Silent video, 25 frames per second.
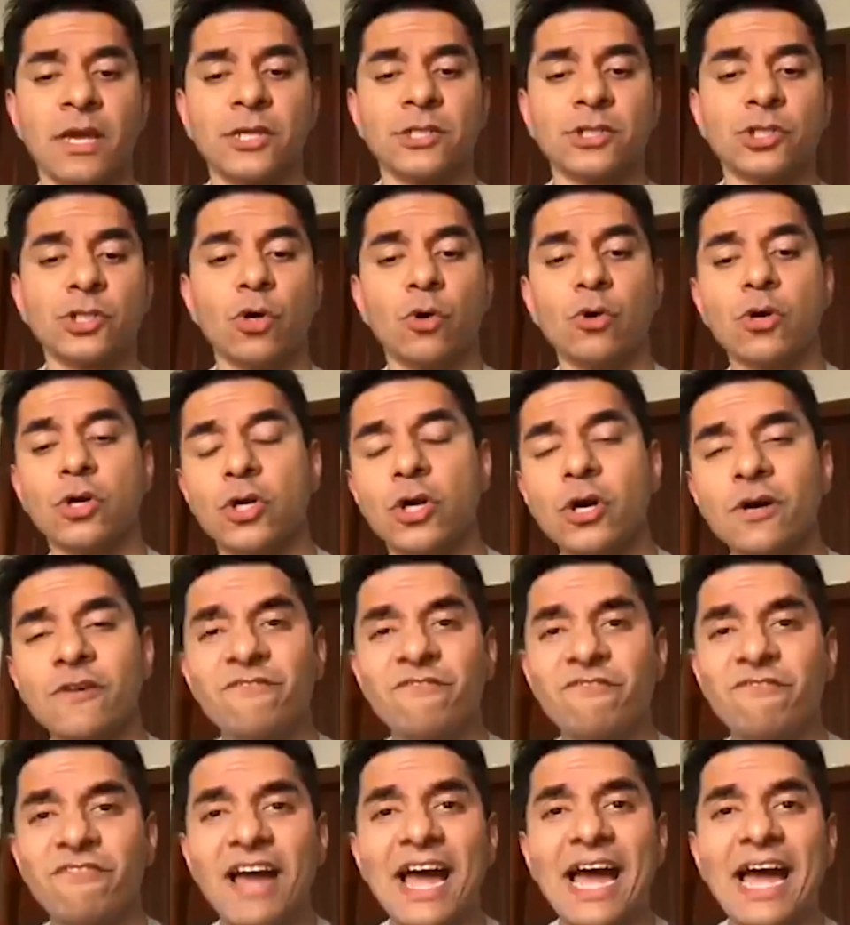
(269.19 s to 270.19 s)
So good
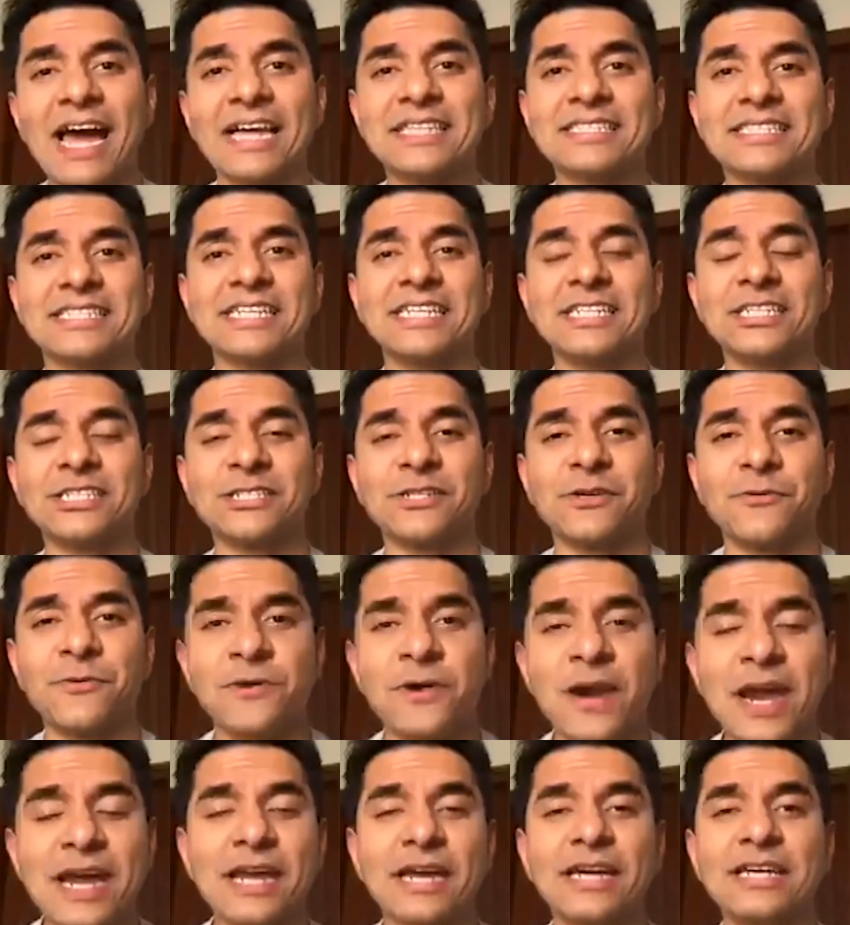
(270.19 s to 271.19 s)
fats is
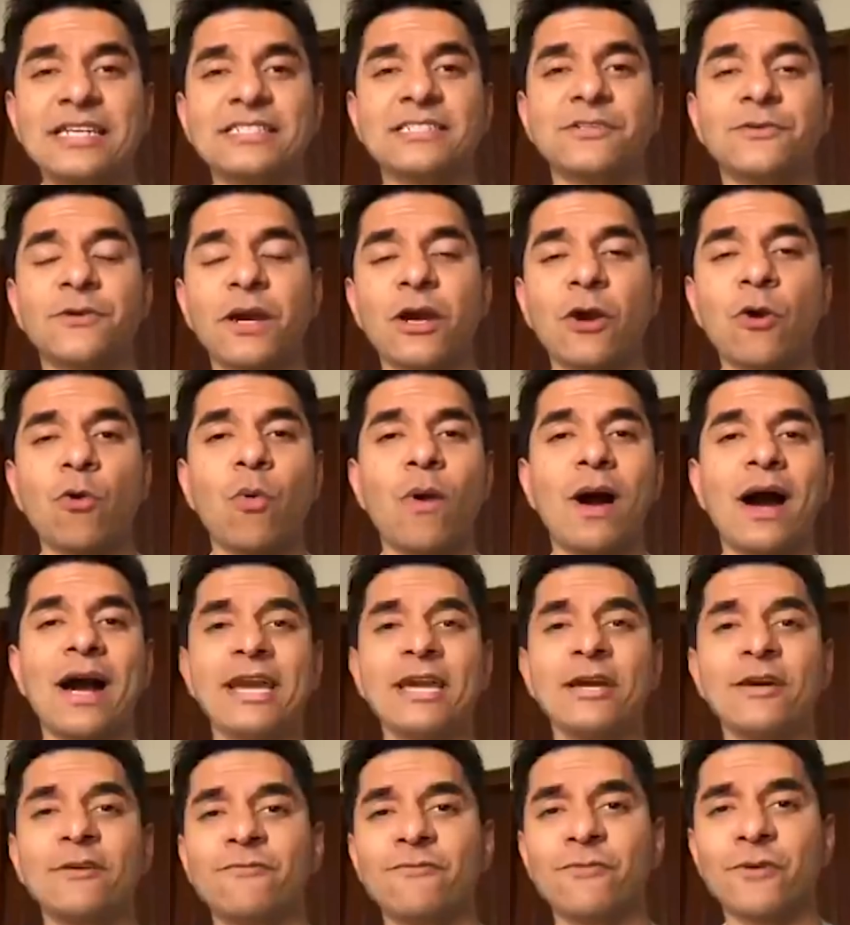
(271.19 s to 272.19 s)

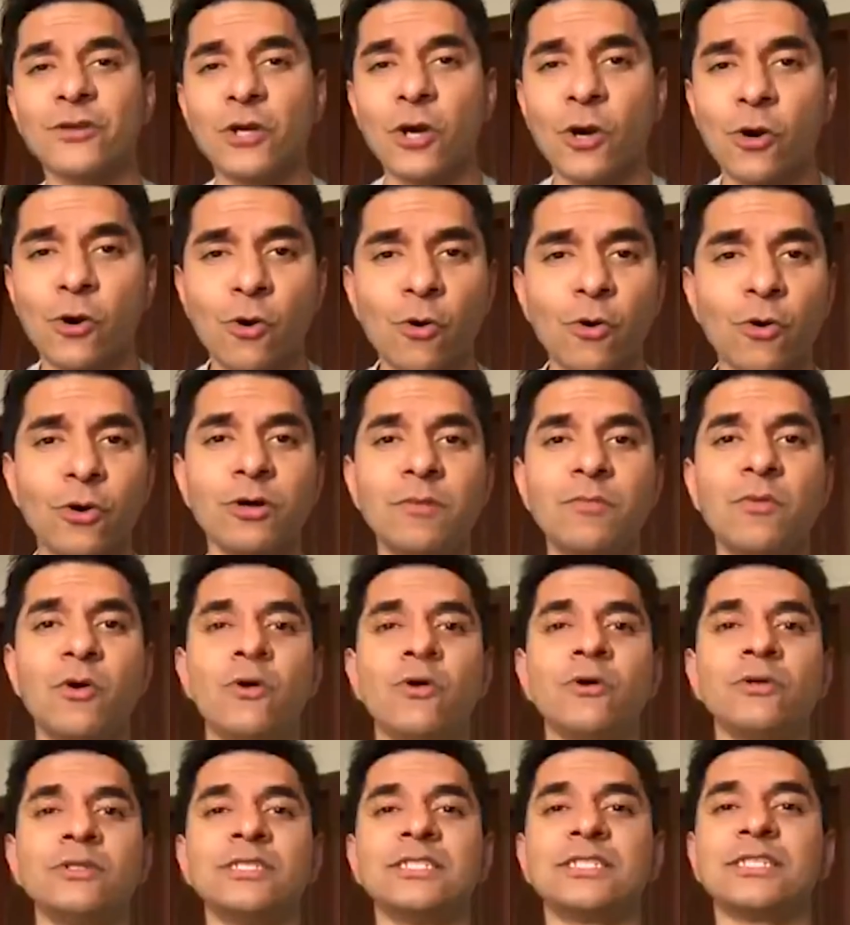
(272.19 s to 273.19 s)
required for your
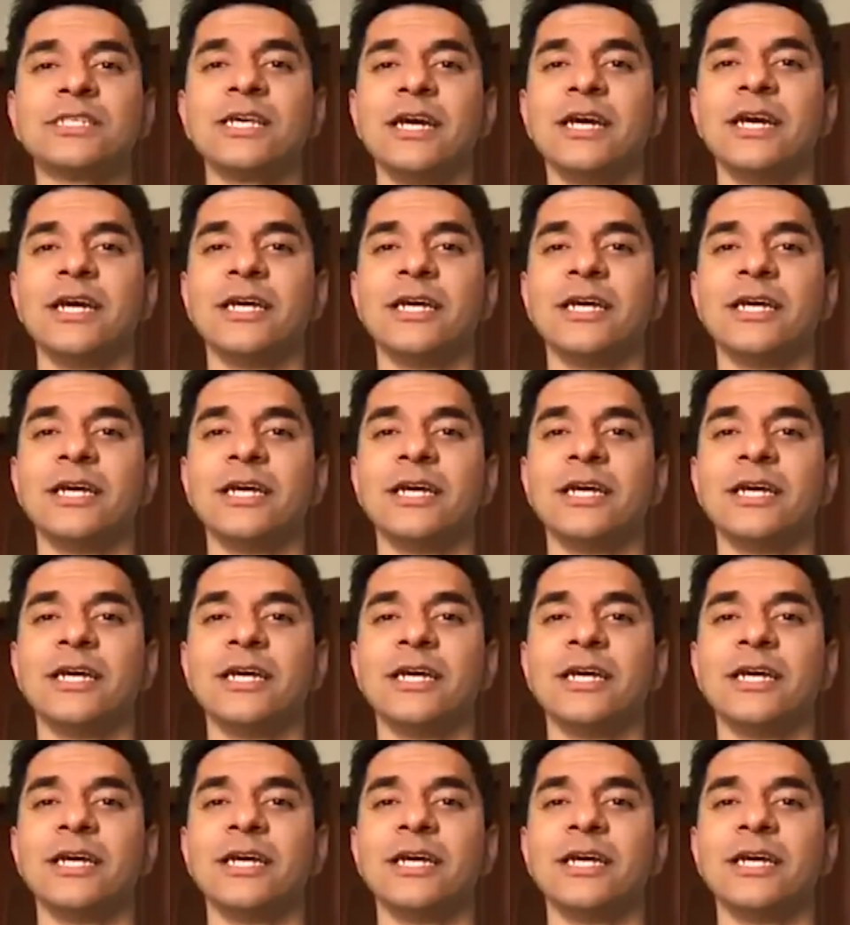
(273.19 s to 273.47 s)
hormones,